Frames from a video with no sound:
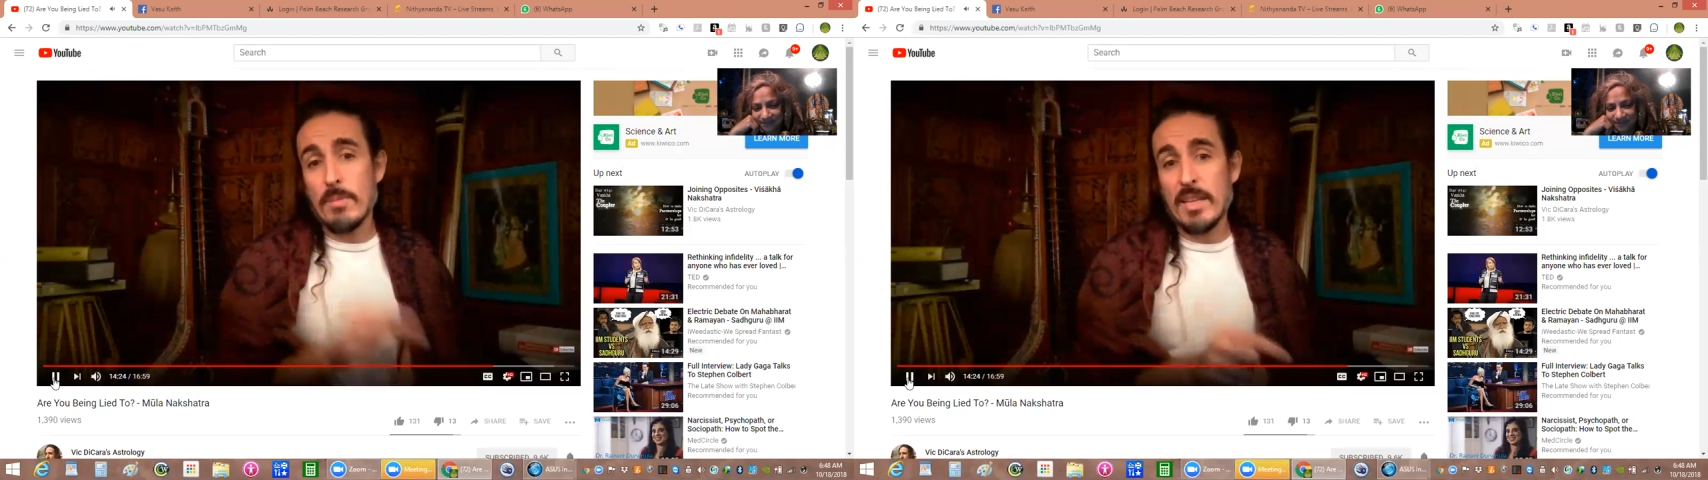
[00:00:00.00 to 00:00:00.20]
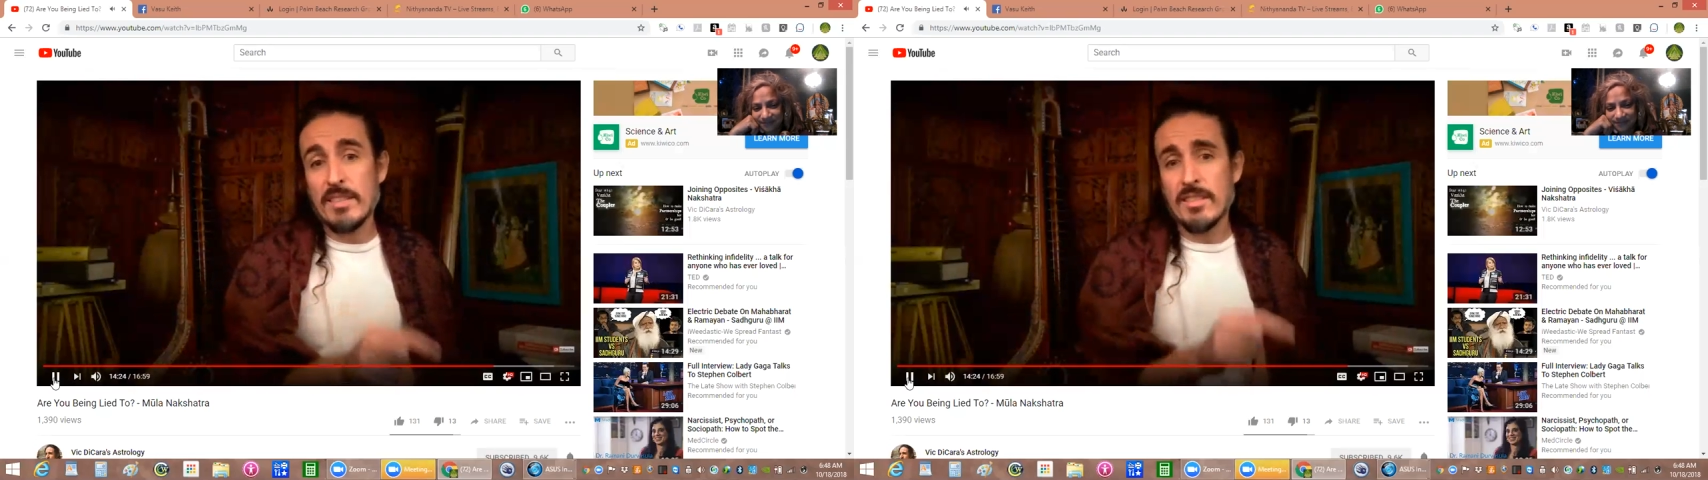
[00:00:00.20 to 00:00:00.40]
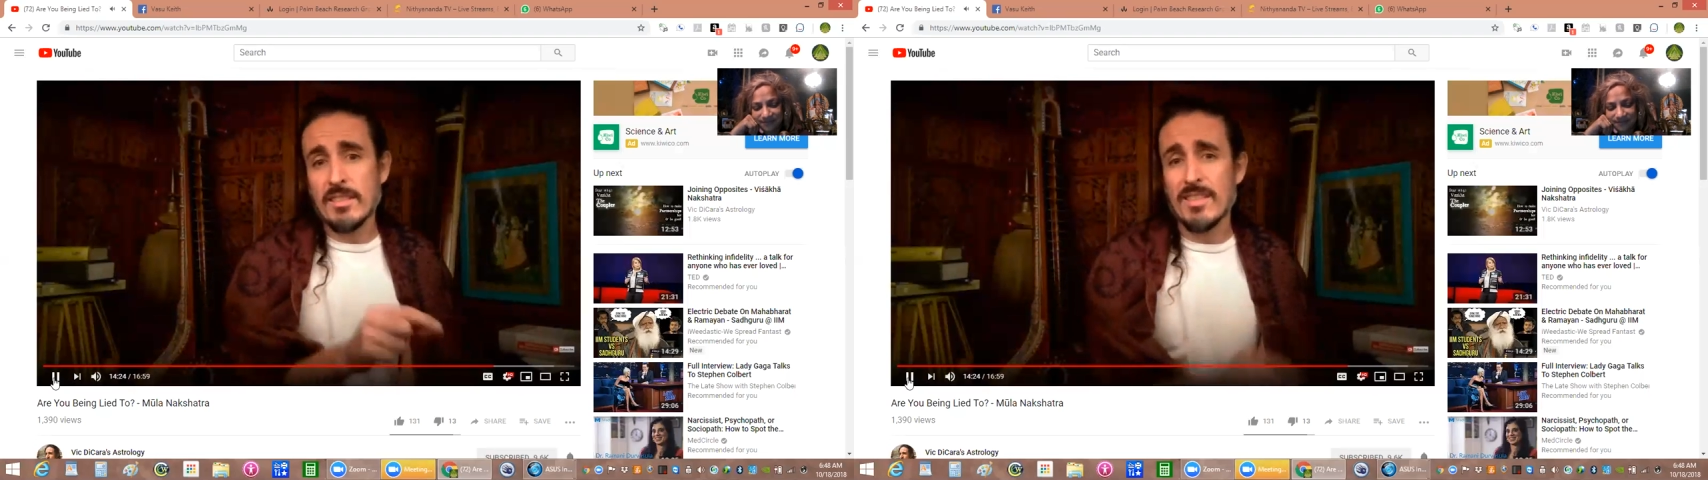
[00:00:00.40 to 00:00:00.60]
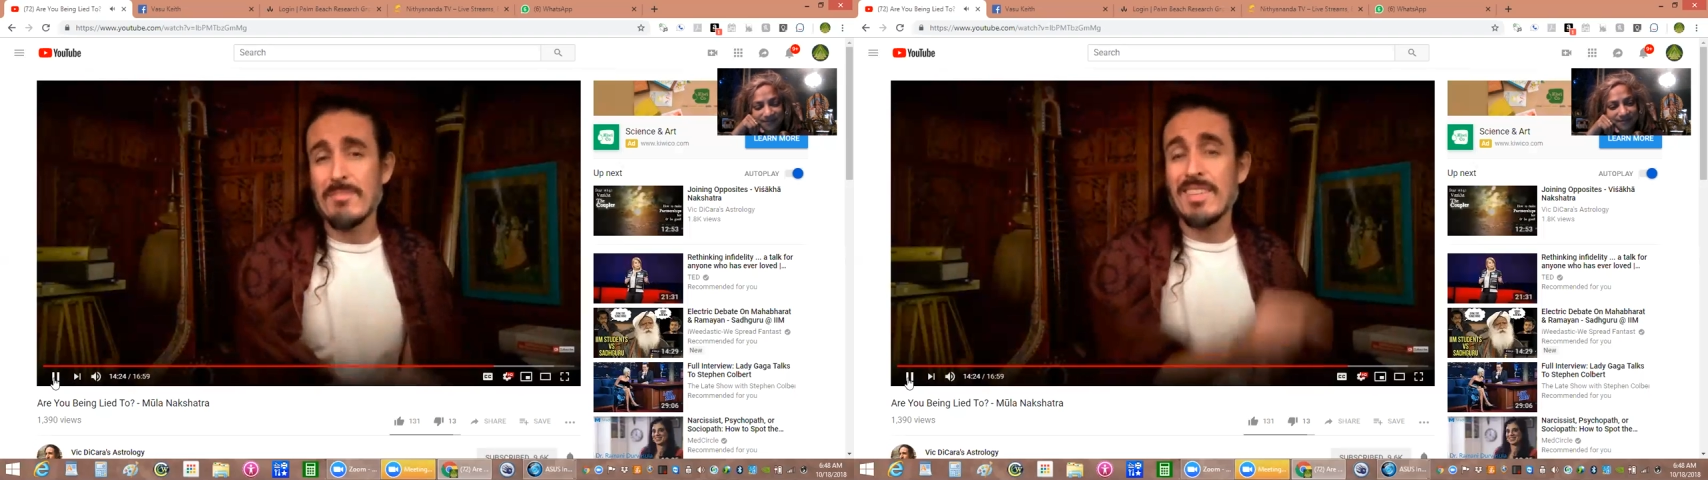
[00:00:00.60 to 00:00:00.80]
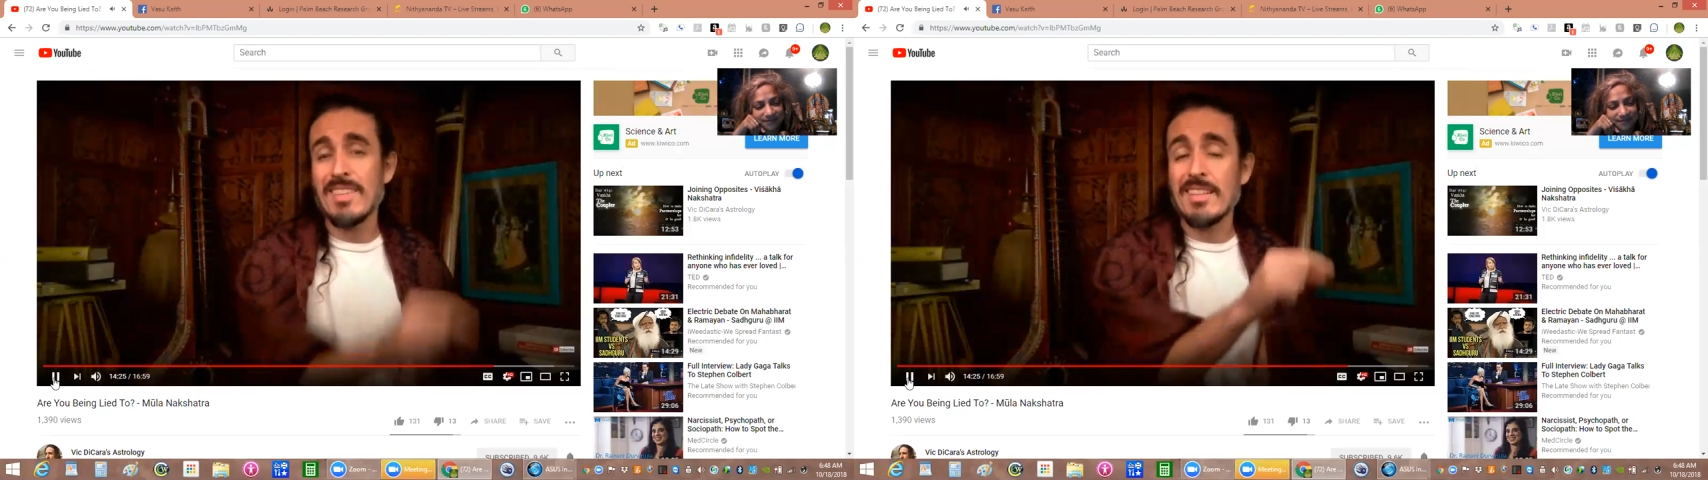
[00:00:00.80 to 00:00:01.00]
based on
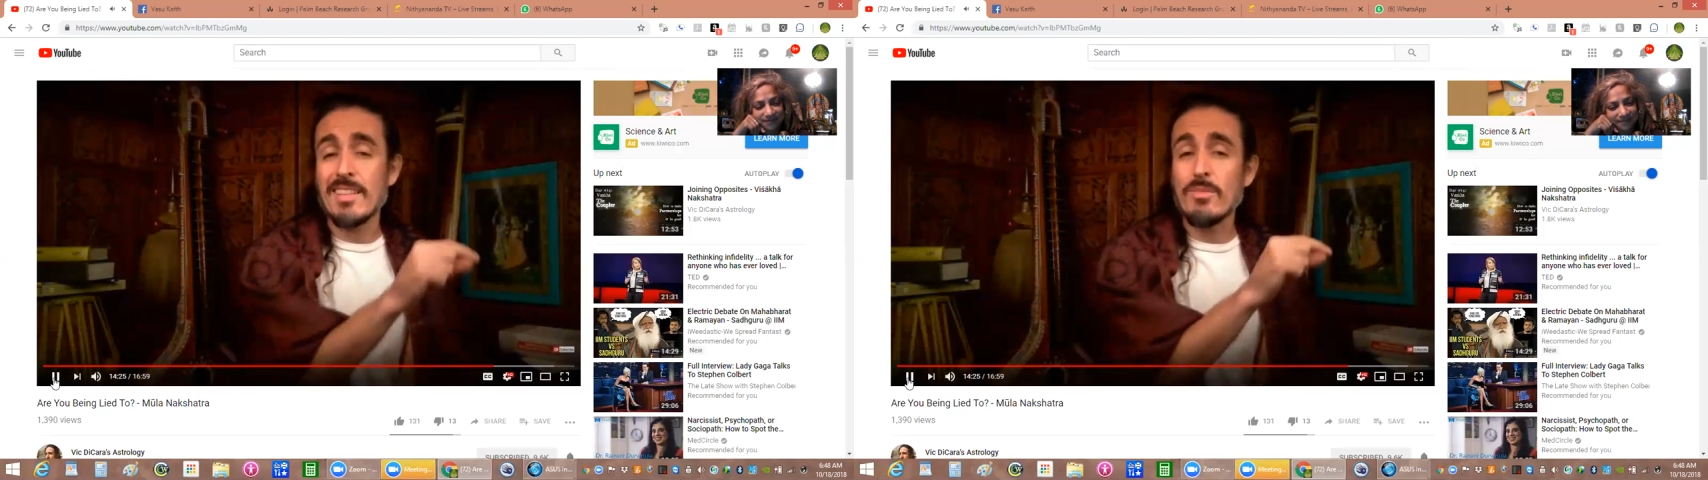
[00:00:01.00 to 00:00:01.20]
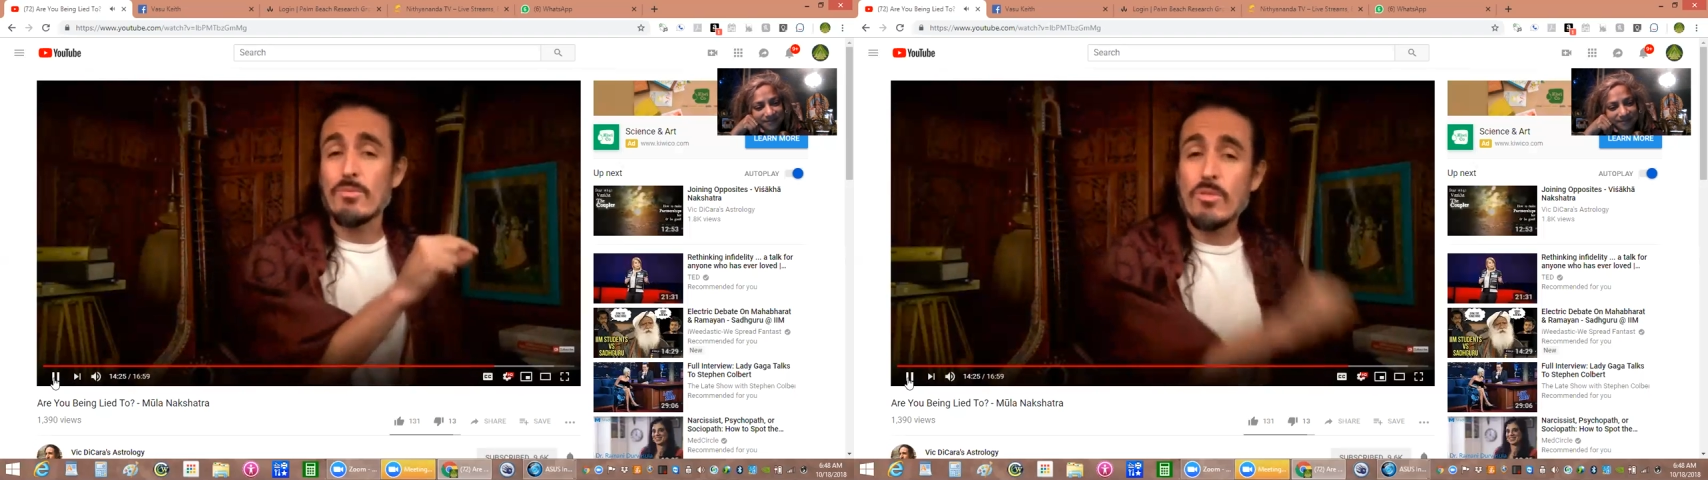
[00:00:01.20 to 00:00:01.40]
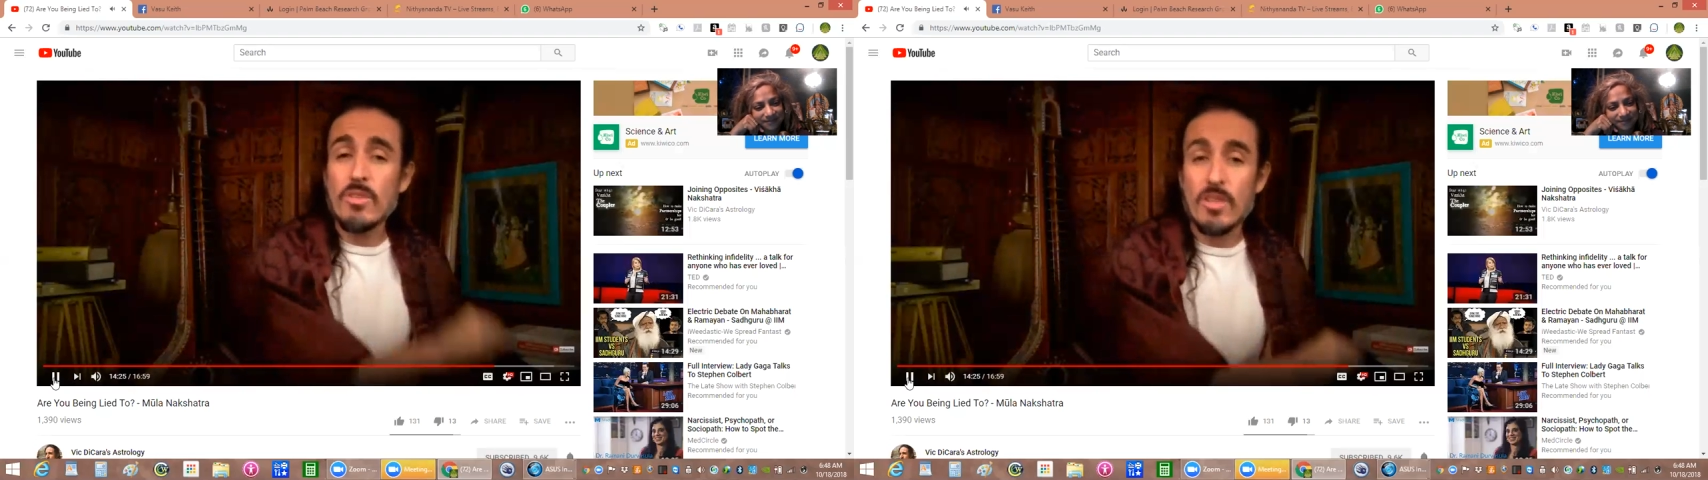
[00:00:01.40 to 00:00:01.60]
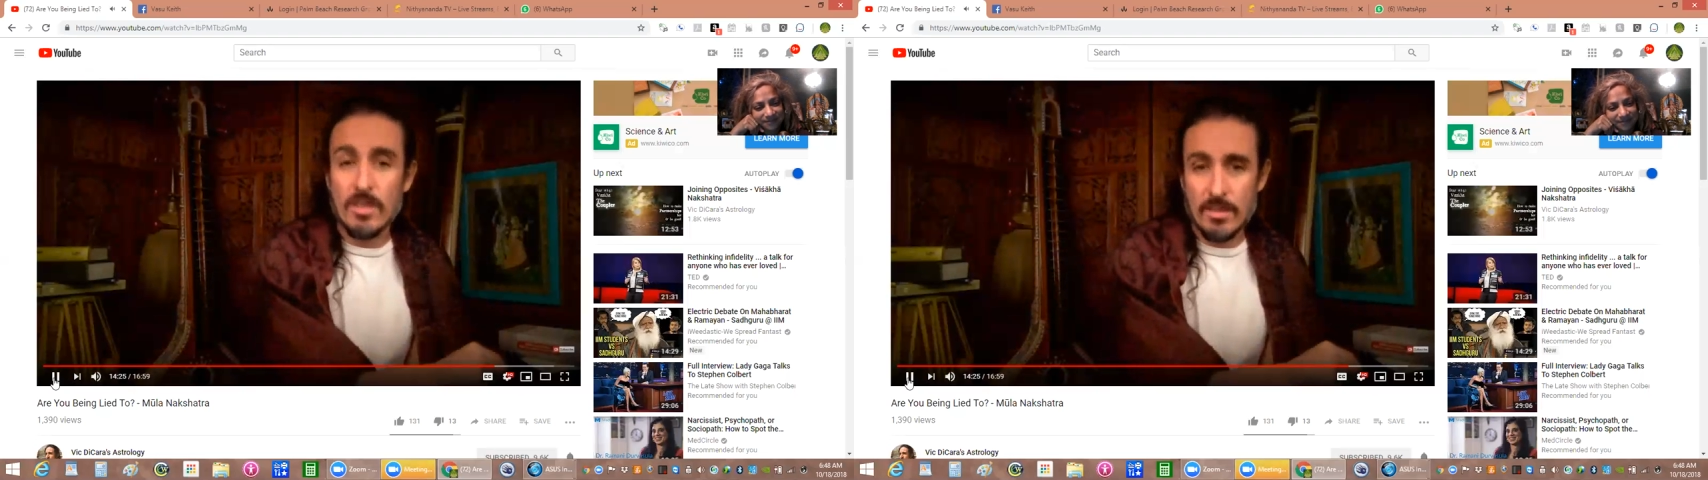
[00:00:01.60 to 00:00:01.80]
something that's wrong.